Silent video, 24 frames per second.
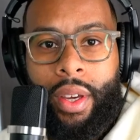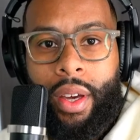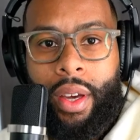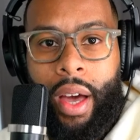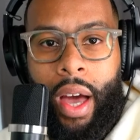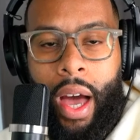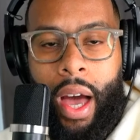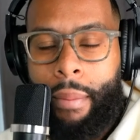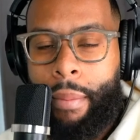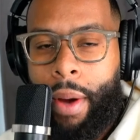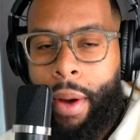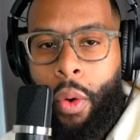
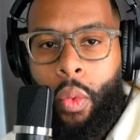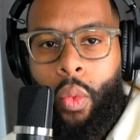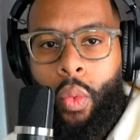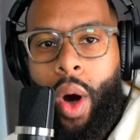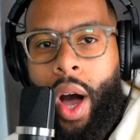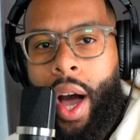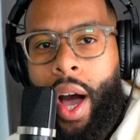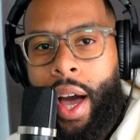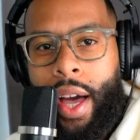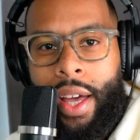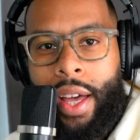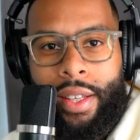I'm not
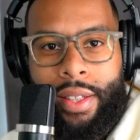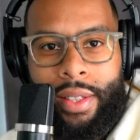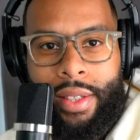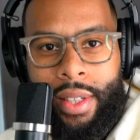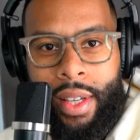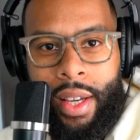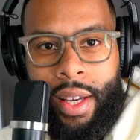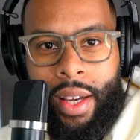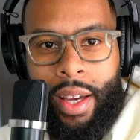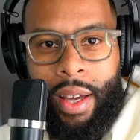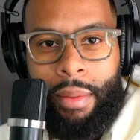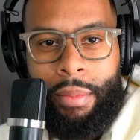wise
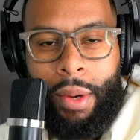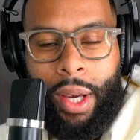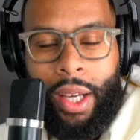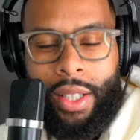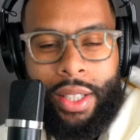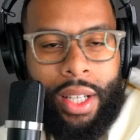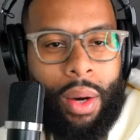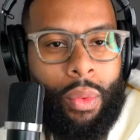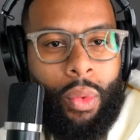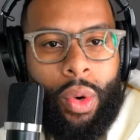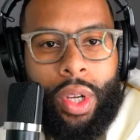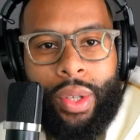because I
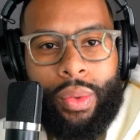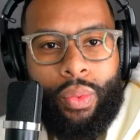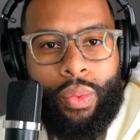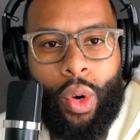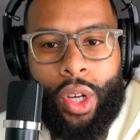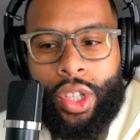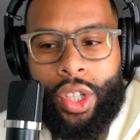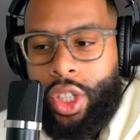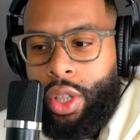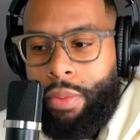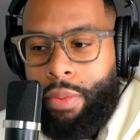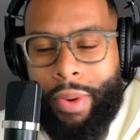want want
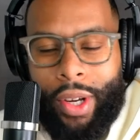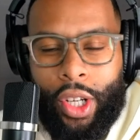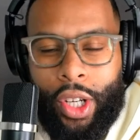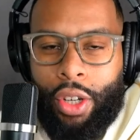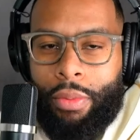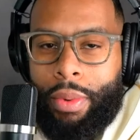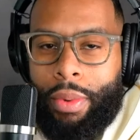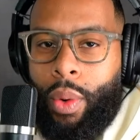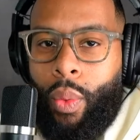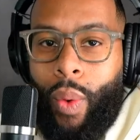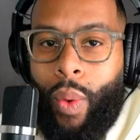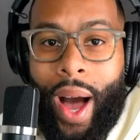someone to
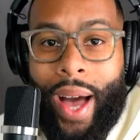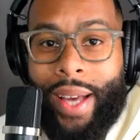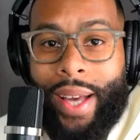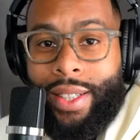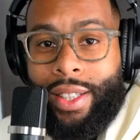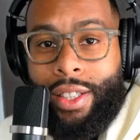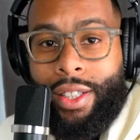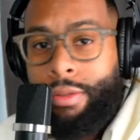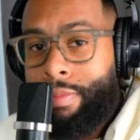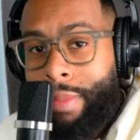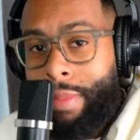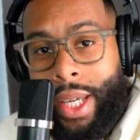be wise
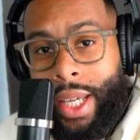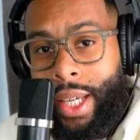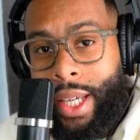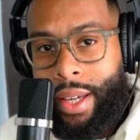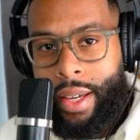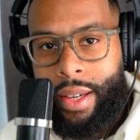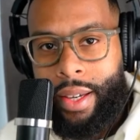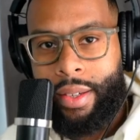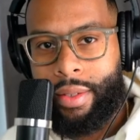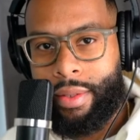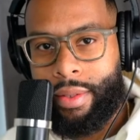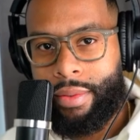to me.
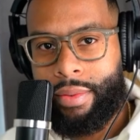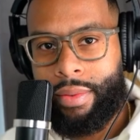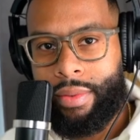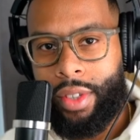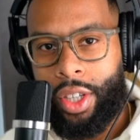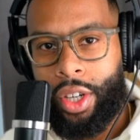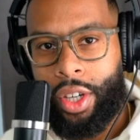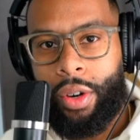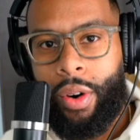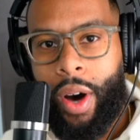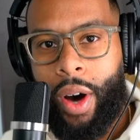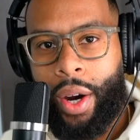You
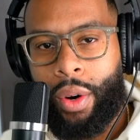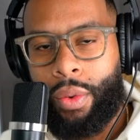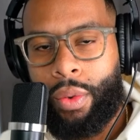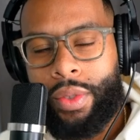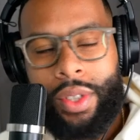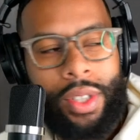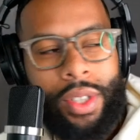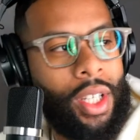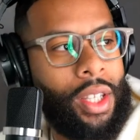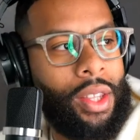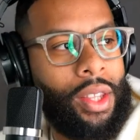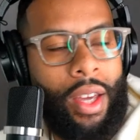know, I don't
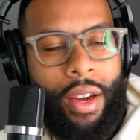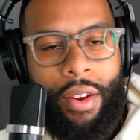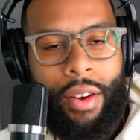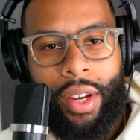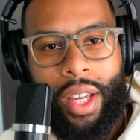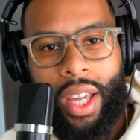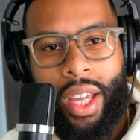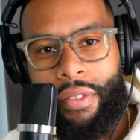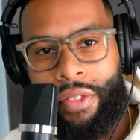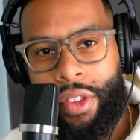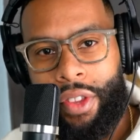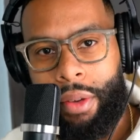sit there and
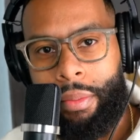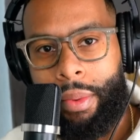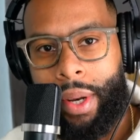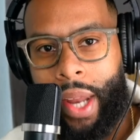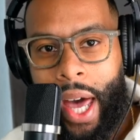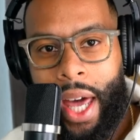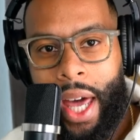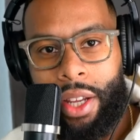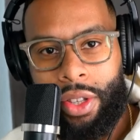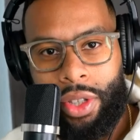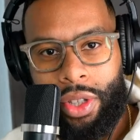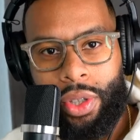give them an
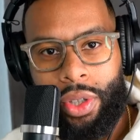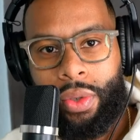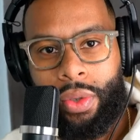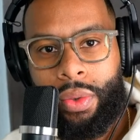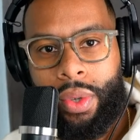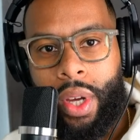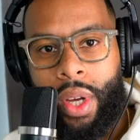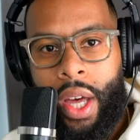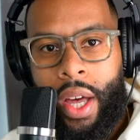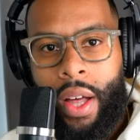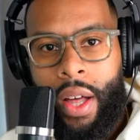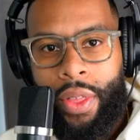attitude.
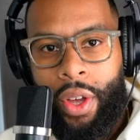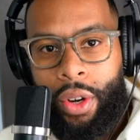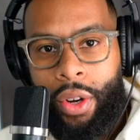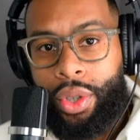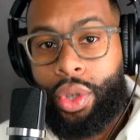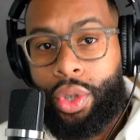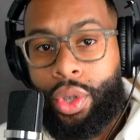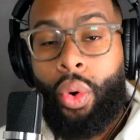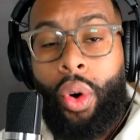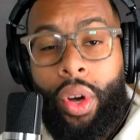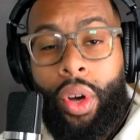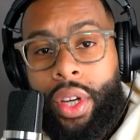They're
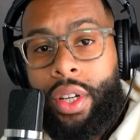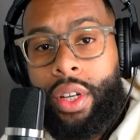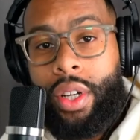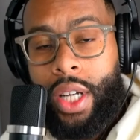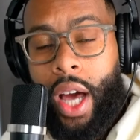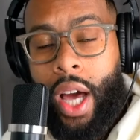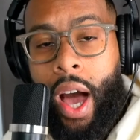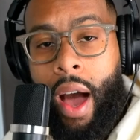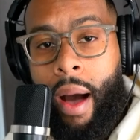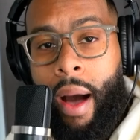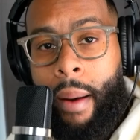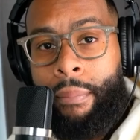doing their
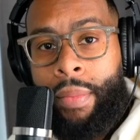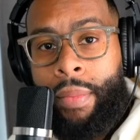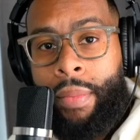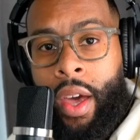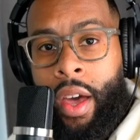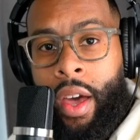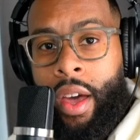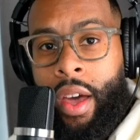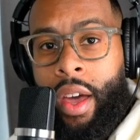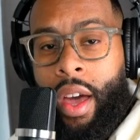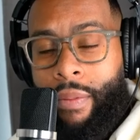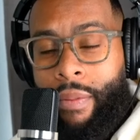job.
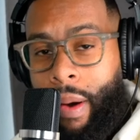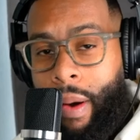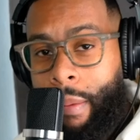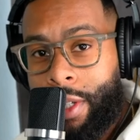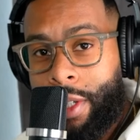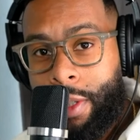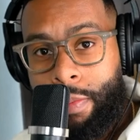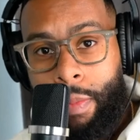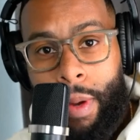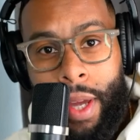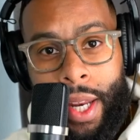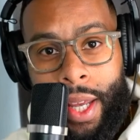If I'm
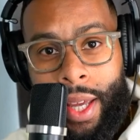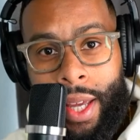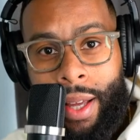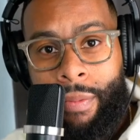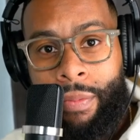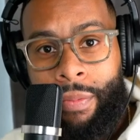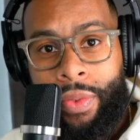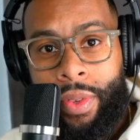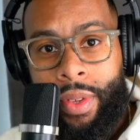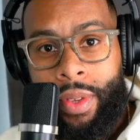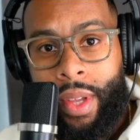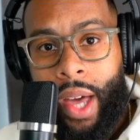speeding,
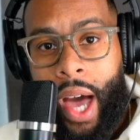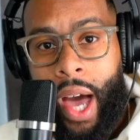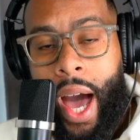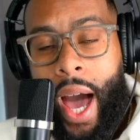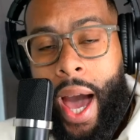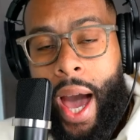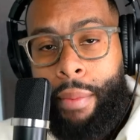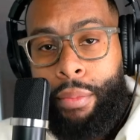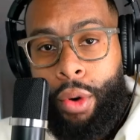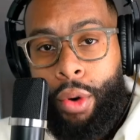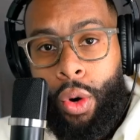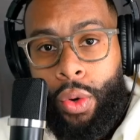I
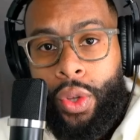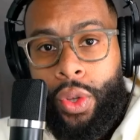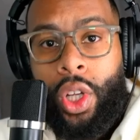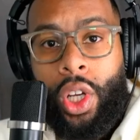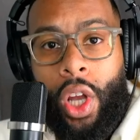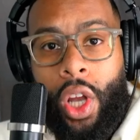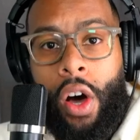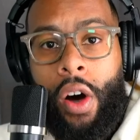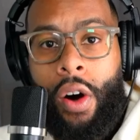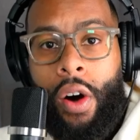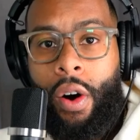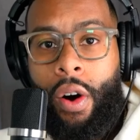broke the
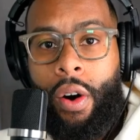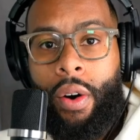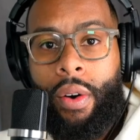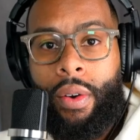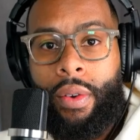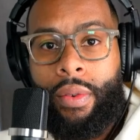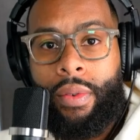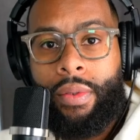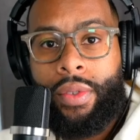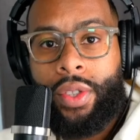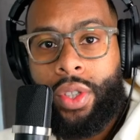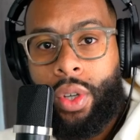law.
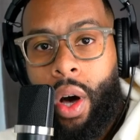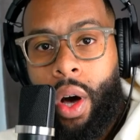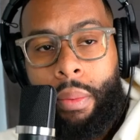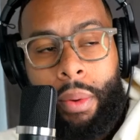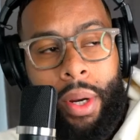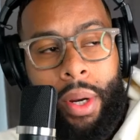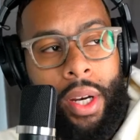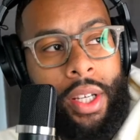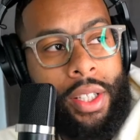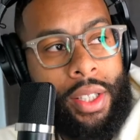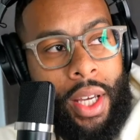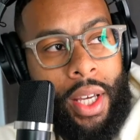So I'm gonna
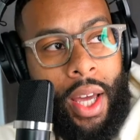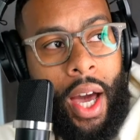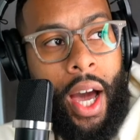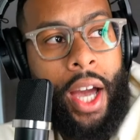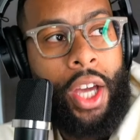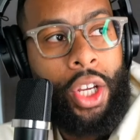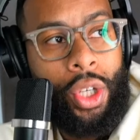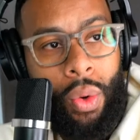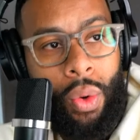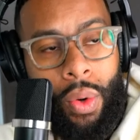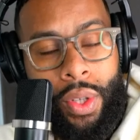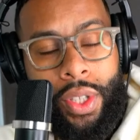say, "How you
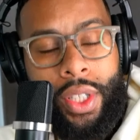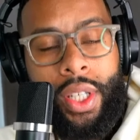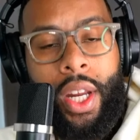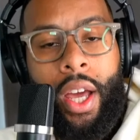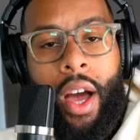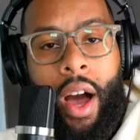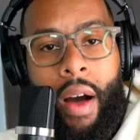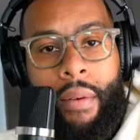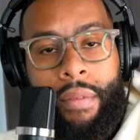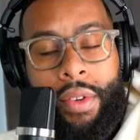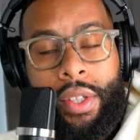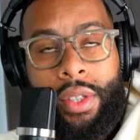doing today,
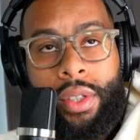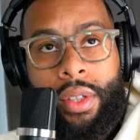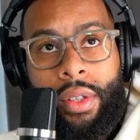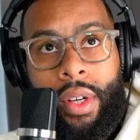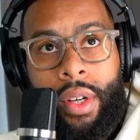officer?"